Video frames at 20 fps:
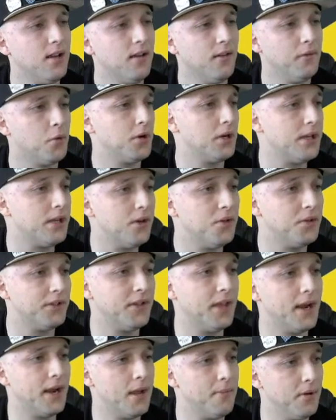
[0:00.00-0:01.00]
for use
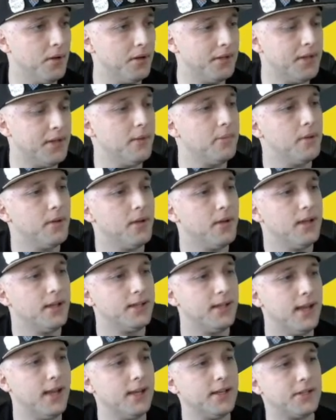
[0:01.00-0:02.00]
that I built up
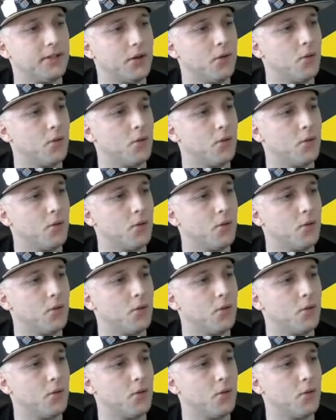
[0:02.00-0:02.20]
to answer